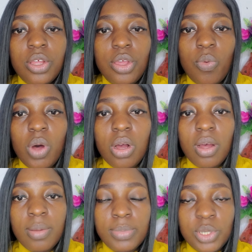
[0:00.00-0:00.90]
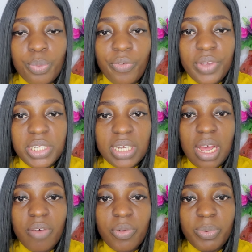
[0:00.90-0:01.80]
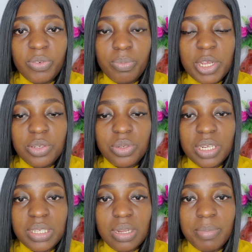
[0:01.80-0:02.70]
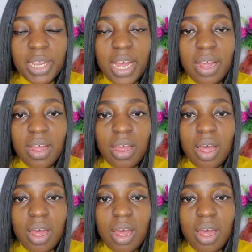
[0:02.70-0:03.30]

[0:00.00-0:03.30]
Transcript: you're welcome to Prophetic Hour of Upliftment to Testa Mega.